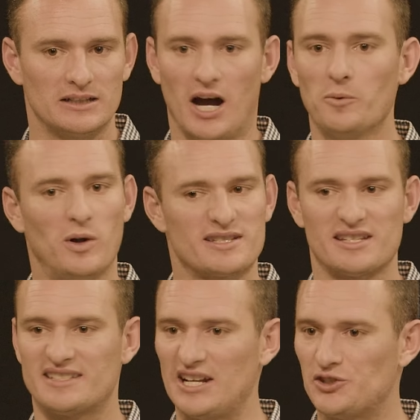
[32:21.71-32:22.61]
God wants to
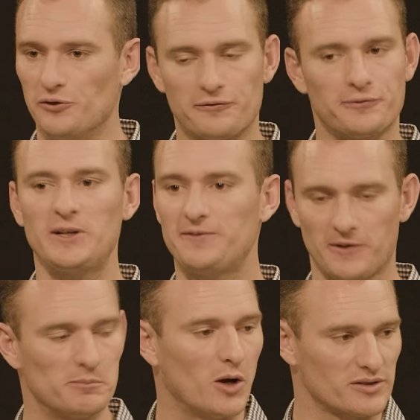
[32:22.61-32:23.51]
set you free
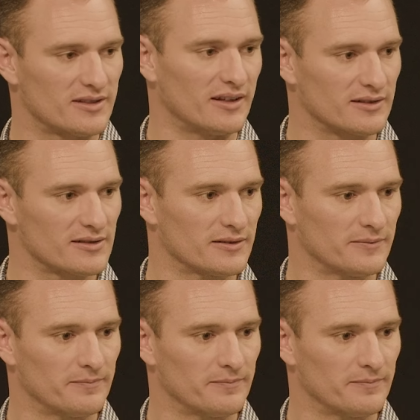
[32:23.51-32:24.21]
from those things.